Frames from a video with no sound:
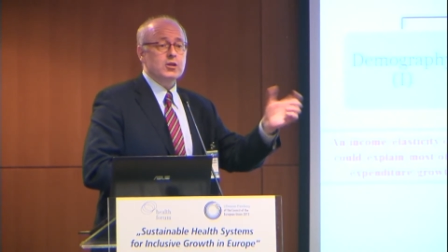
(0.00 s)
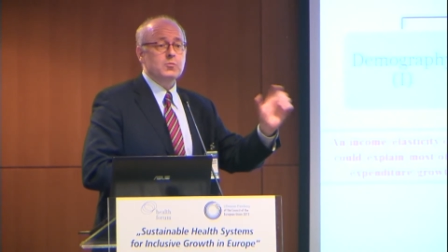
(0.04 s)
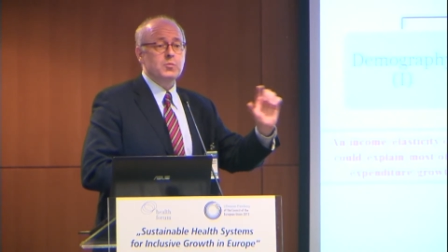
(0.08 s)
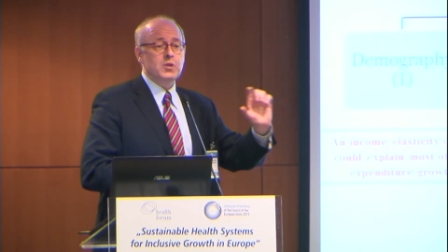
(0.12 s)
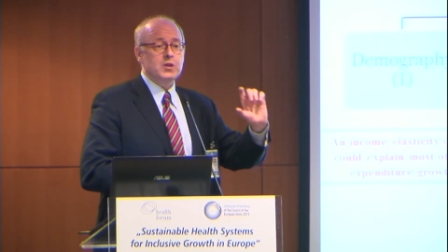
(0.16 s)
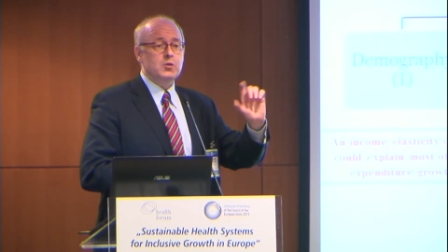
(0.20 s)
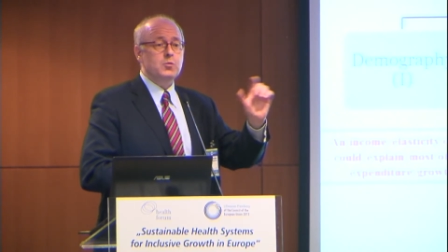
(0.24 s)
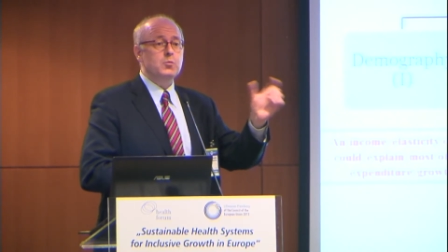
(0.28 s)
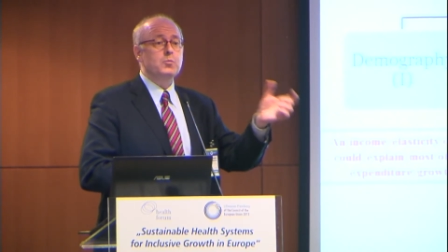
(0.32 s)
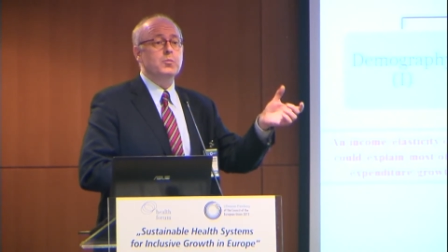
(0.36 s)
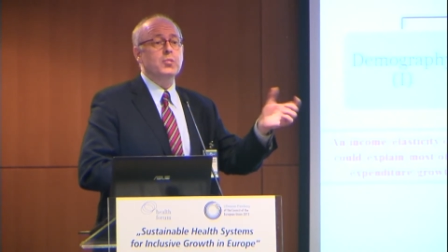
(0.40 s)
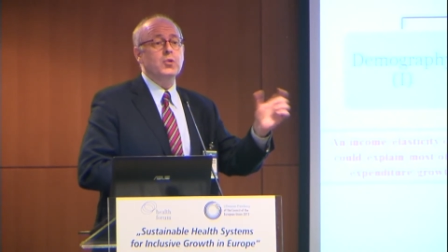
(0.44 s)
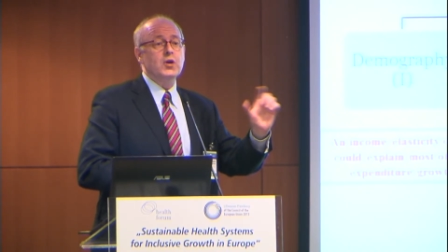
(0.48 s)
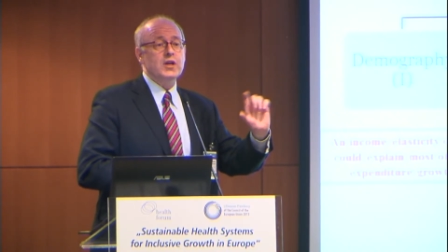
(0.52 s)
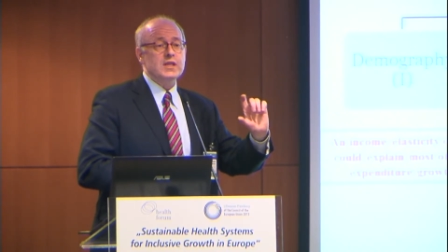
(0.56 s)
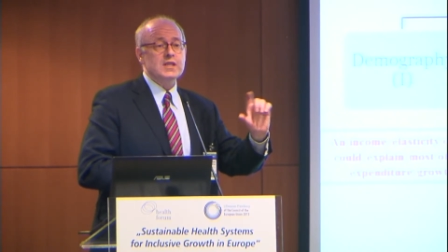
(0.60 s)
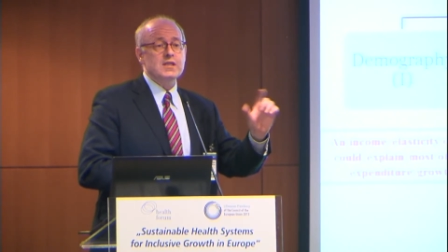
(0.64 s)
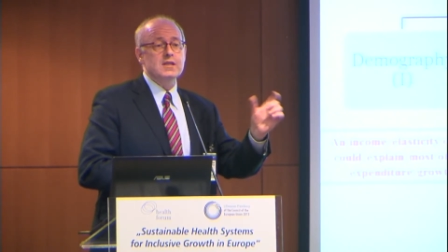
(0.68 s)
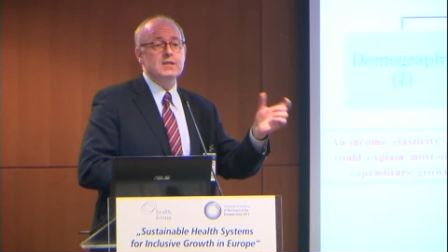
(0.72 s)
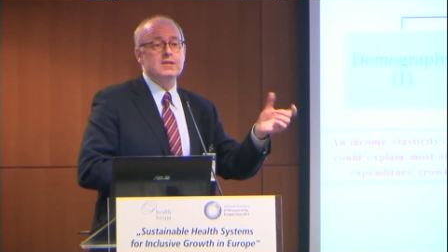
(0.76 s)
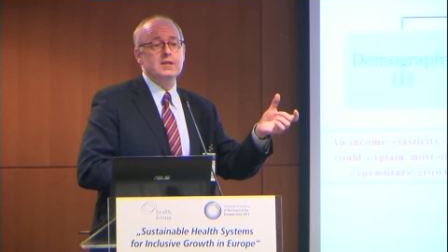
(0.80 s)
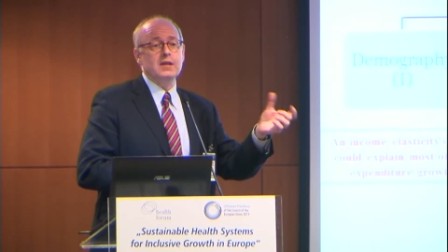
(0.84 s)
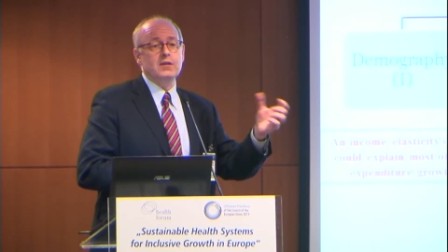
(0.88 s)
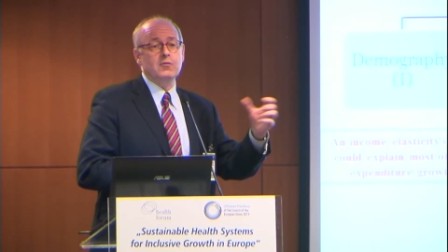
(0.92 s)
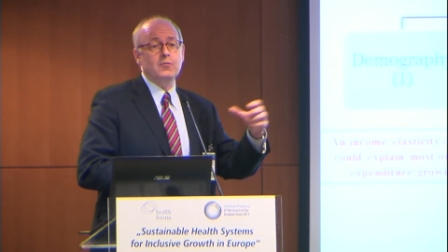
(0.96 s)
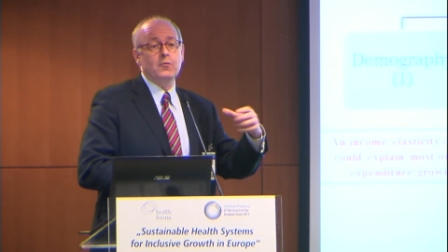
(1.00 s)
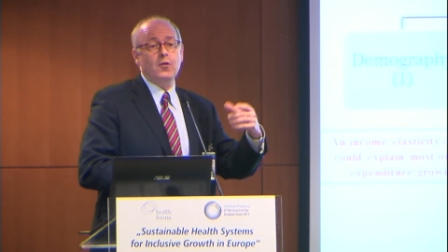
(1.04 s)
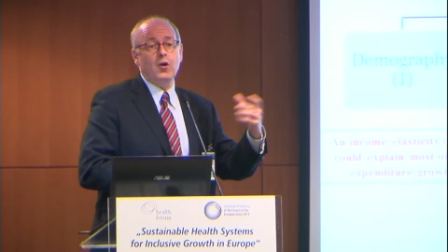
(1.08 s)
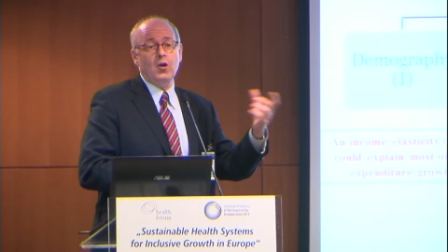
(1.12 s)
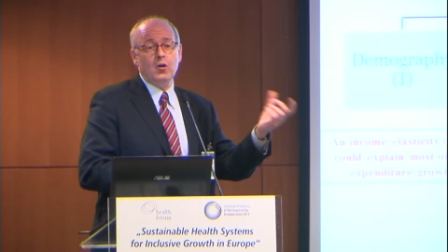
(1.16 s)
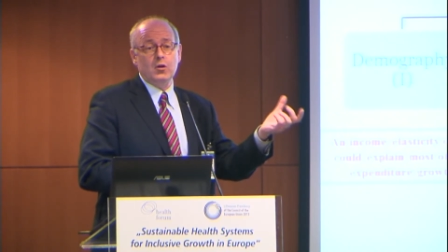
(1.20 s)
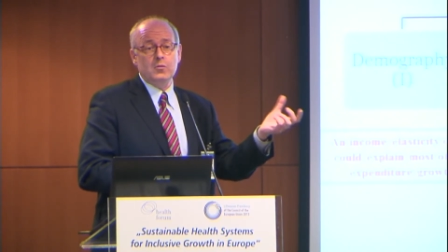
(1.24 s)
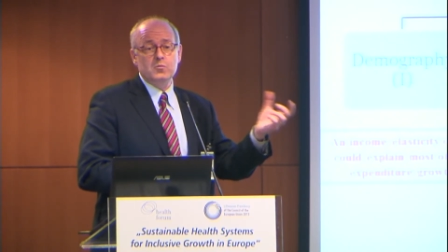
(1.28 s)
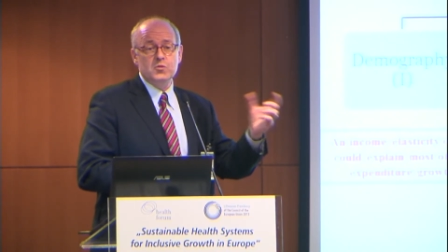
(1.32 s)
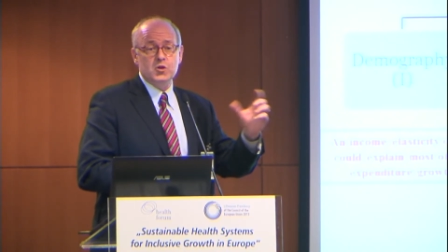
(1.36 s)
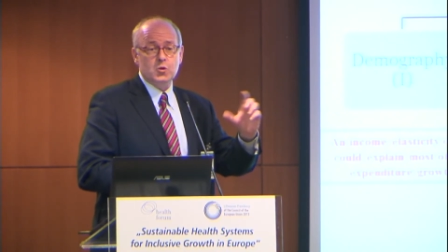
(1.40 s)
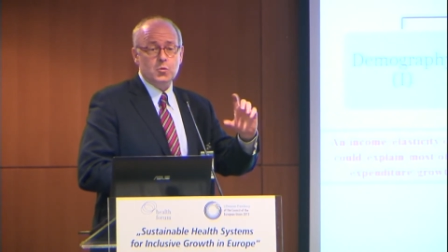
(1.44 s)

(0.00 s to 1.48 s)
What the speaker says: between prices and volumes,